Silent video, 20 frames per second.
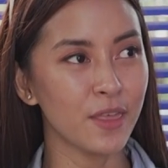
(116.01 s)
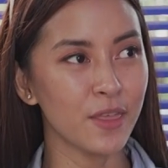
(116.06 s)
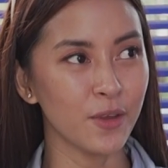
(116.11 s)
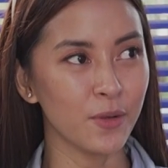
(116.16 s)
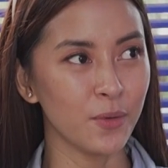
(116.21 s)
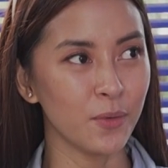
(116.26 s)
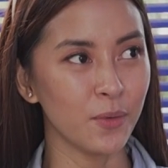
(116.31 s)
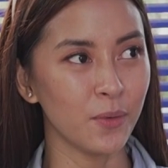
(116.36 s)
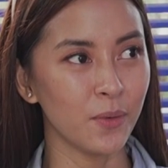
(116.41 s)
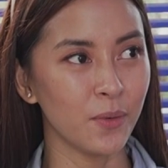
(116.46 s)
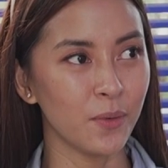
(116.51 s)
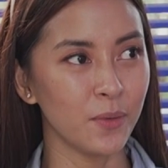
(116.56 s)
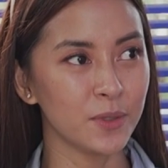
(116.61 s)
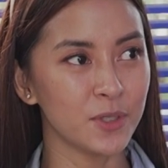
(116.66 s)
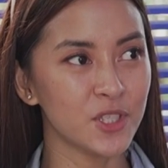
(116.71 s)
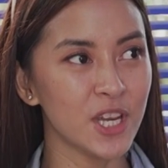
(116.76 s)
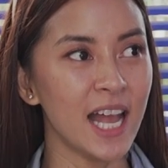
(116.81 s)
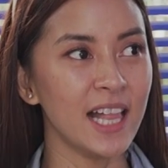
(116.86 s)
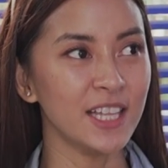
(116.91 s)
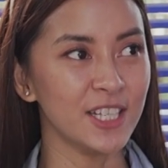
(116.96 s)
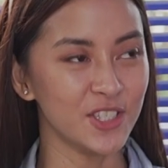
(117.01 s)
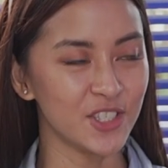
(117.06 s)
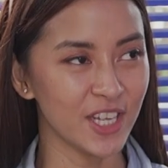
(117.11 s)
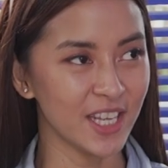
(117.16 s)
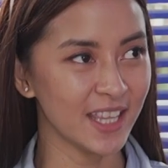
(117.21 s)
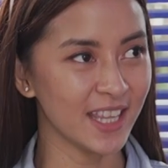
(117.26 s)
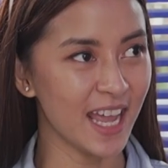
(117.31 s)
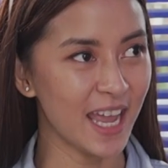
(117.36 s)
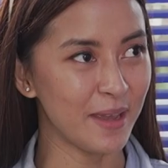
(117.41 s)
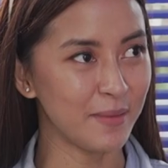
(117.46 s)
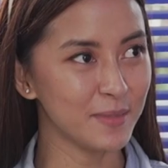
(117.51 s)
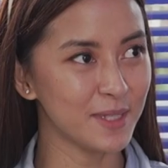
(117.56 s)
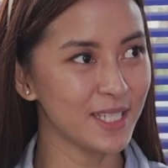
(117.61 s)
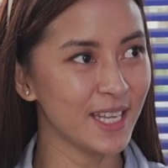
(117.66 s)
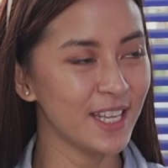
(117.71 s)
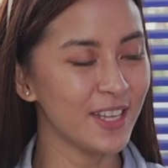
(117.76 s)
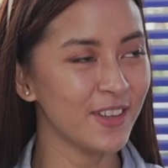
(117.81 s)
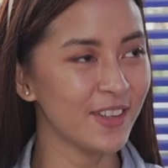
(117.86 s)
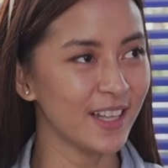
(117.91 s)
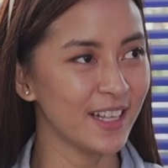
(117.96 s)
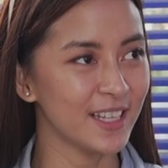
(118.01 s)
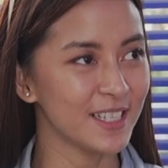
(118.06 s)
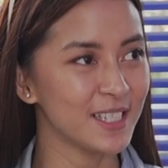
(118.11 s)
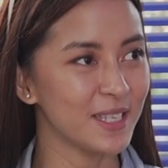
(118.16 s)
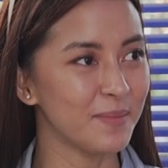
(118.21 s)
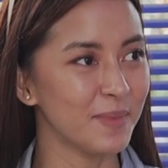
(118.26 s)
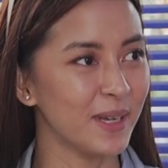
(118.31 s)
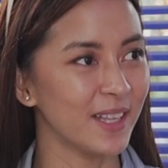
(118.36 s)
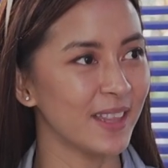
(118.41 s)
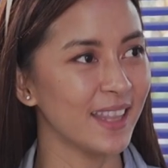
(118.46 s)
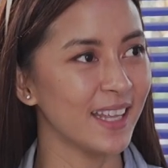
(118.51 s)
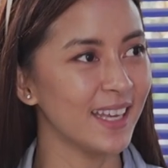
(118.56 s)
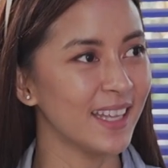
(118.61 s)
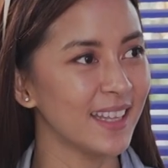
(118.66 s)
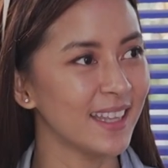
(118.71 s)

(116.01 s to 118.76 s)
through challenging times. Can you tell us about that?